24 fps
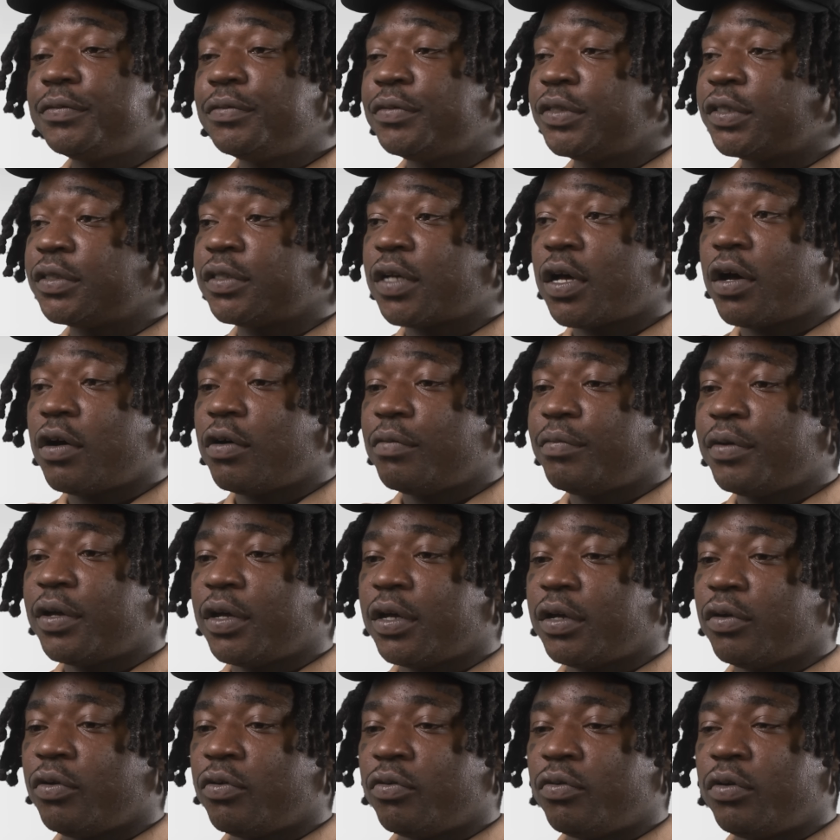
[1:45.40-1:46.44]
Just all
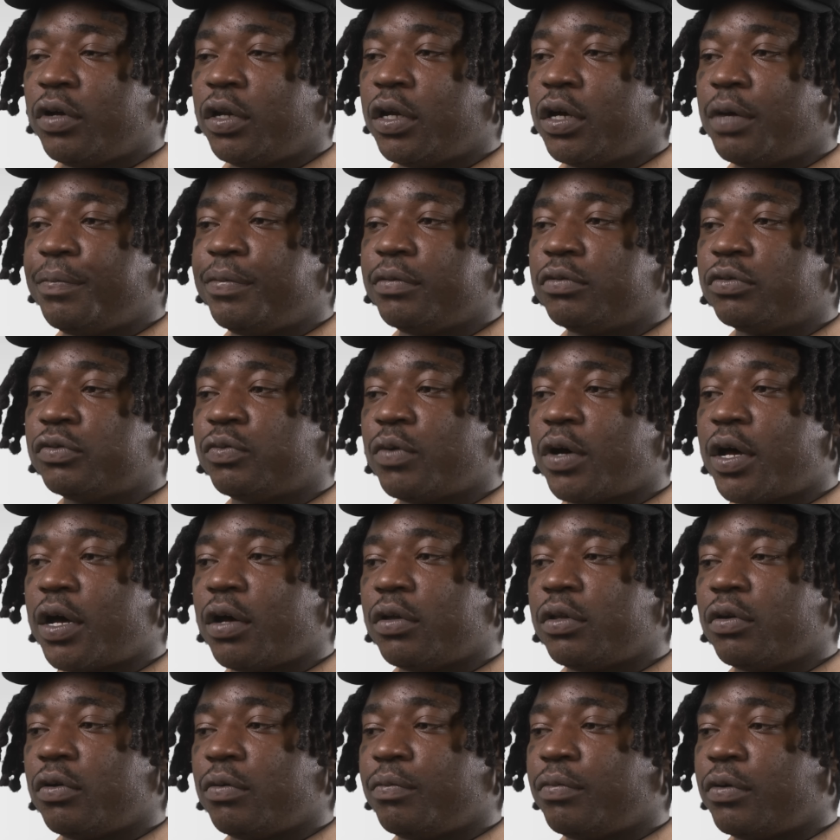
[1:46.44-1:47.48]
bad. Growing up, it was
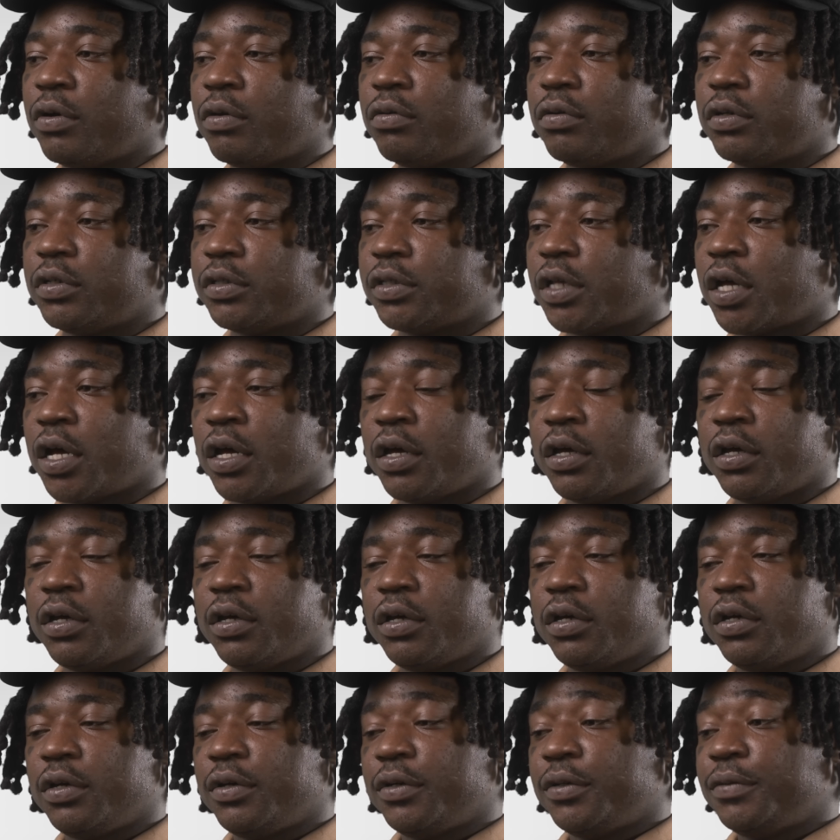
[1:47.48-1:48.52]
wild though, bro. It's like
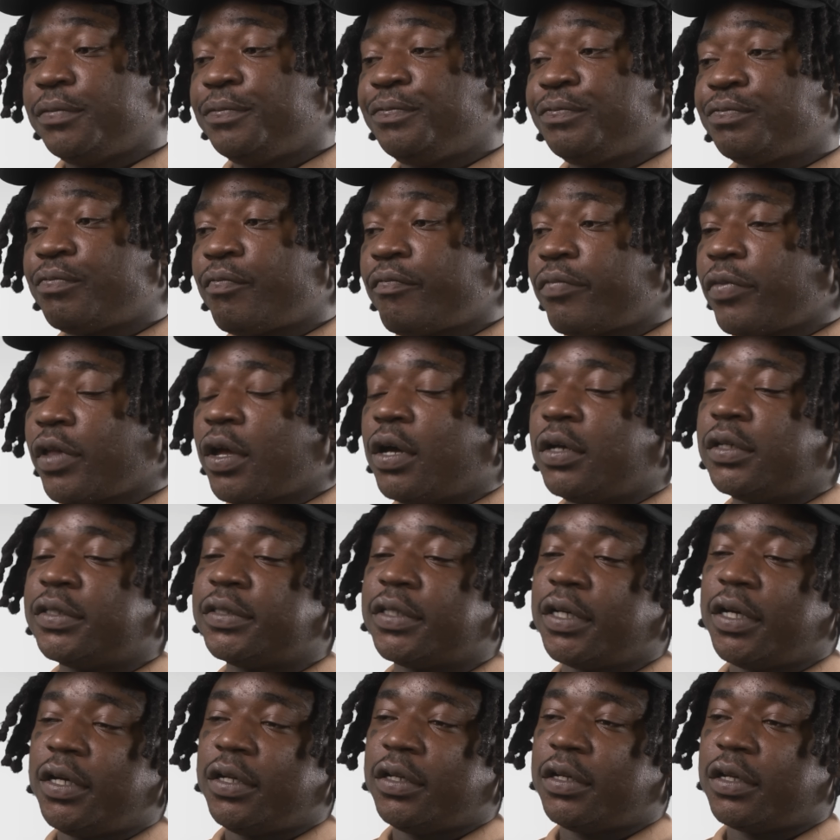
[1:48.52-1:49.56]

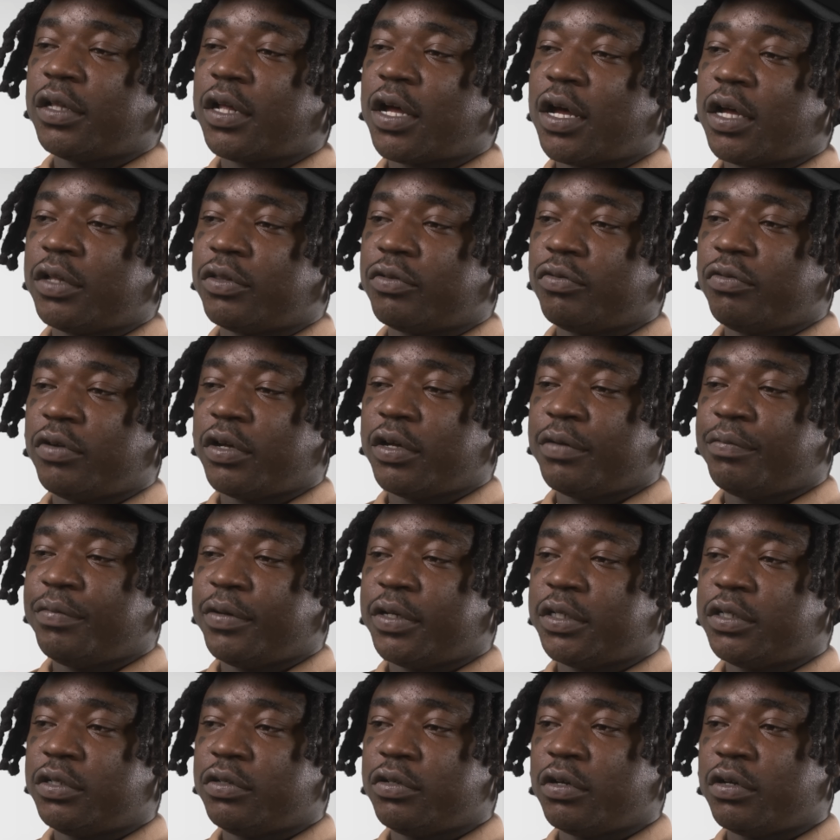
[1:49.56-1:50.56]
seen a lot through that bitch.